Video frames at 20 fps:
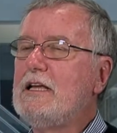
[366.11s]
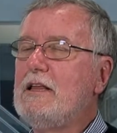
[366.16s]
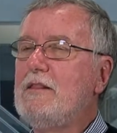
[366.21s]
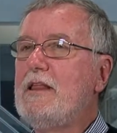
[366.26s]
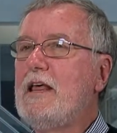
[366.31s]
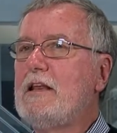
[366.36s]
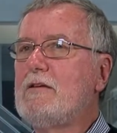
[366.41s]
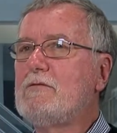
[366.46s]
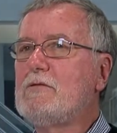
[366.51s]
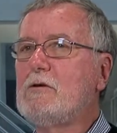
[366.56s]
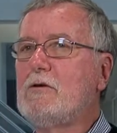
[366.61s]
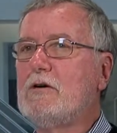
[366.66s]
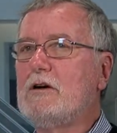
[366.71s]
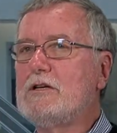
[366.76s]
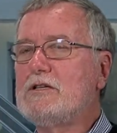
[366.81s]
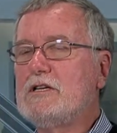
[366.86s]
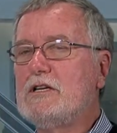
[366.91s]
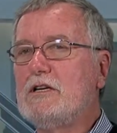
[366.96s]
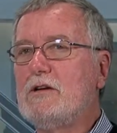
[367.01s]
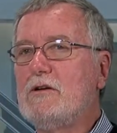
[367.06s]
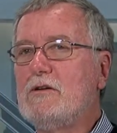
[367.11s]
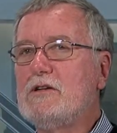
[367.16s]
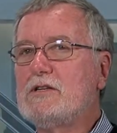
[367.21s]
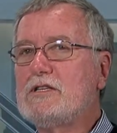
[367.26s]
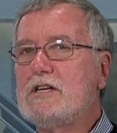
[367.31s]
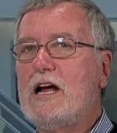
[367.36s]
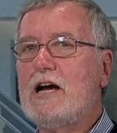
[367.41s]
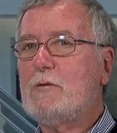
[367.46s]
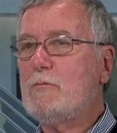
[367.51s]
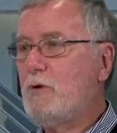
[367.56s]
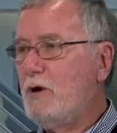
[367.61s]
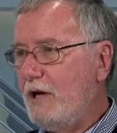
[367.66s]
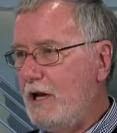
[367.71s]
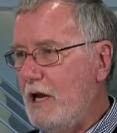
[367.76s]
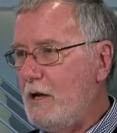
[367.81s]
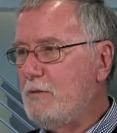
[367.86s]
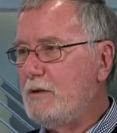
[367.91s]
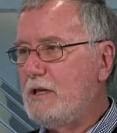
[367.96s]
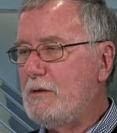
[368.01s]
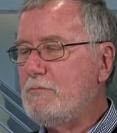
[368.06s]
And then, of course, you know, you start
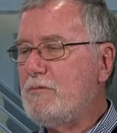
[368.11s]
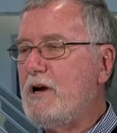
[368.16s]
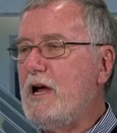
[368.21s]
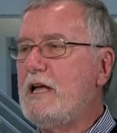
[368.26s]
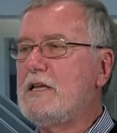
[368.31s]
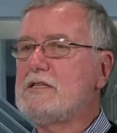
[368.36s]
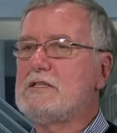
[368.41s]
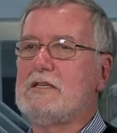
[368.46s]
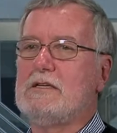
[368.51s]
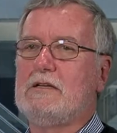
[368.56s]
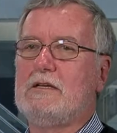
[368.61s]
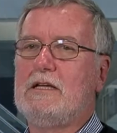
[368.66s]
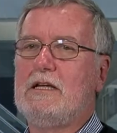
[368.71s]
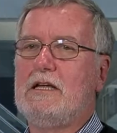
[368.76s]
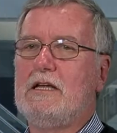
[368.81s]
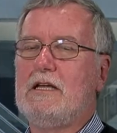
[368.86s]
working with the press and